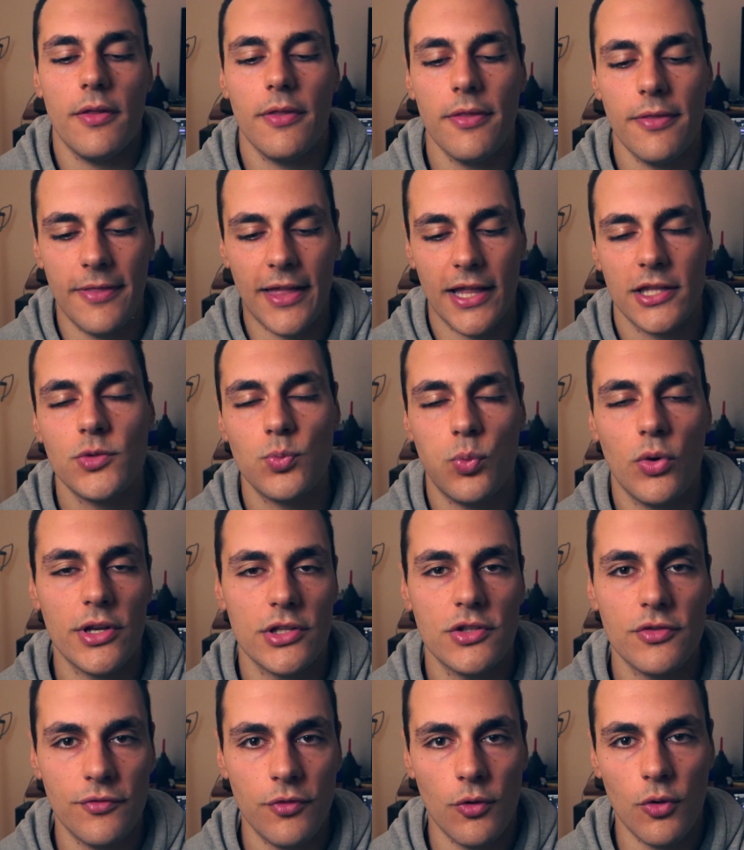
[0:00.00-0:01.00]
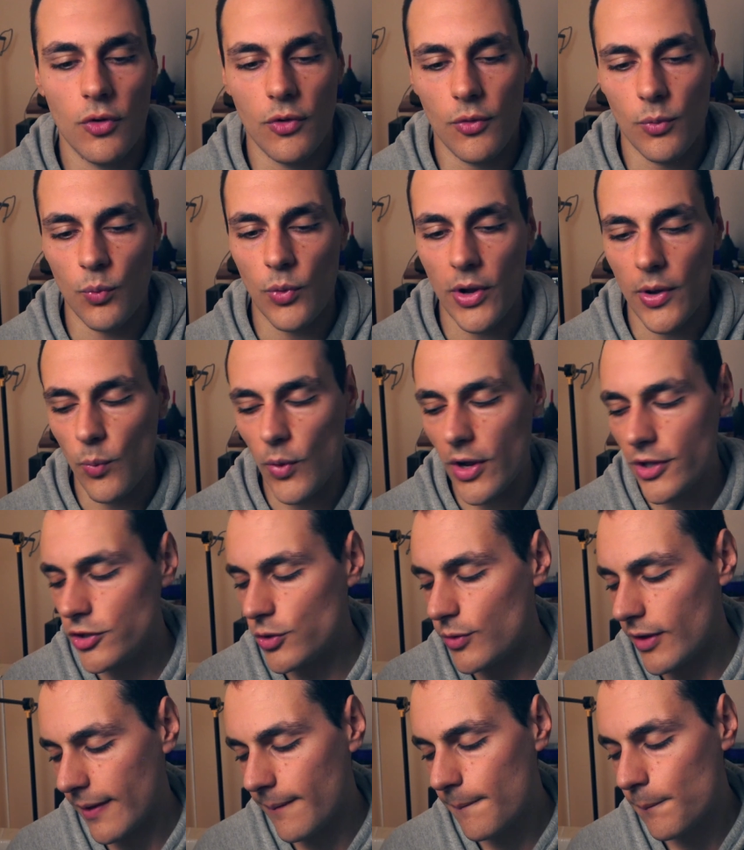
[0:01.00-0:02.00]
That's what it's for. When
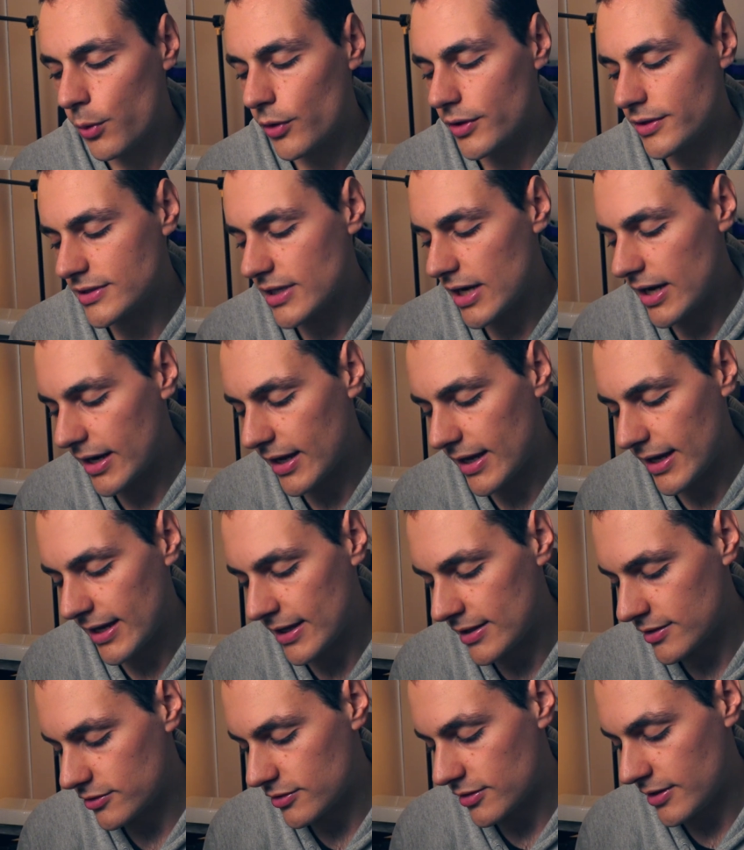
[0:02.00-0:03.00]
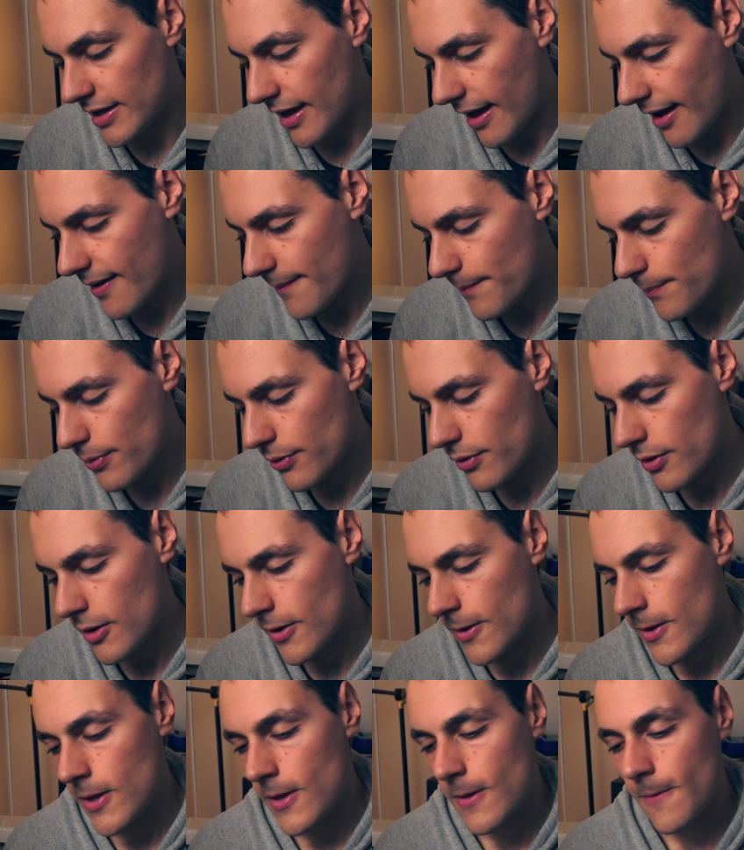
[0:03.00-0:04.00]
you input data into the app,
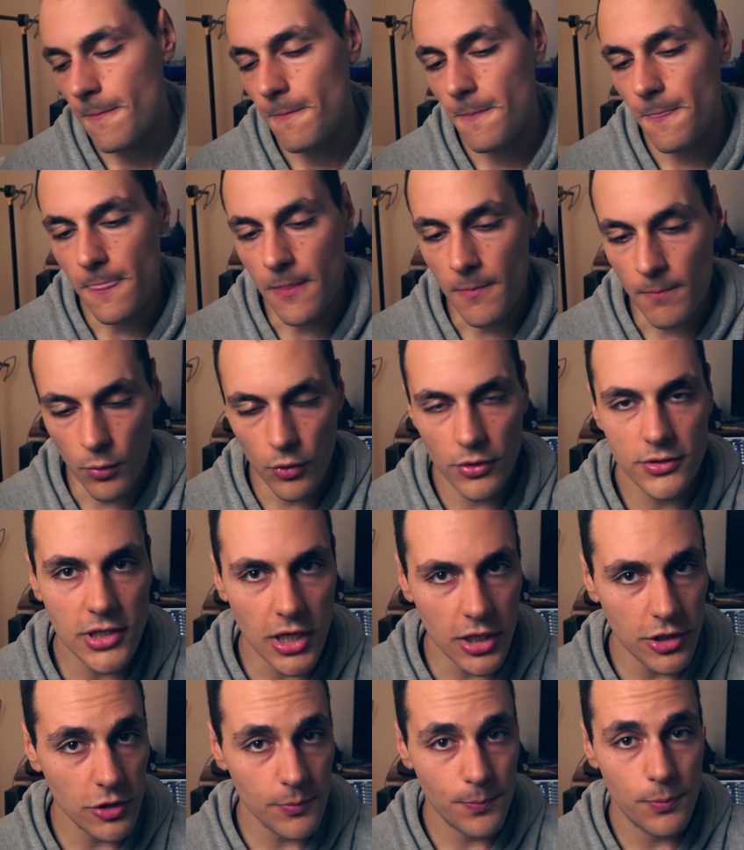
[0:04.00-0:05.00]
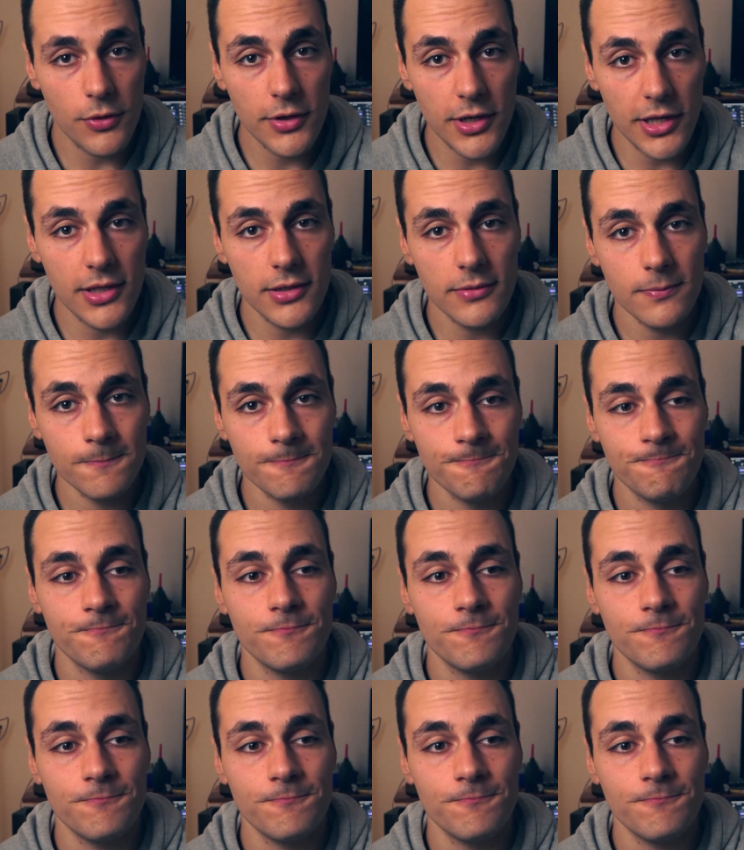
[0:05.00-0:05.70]
the more data you put in,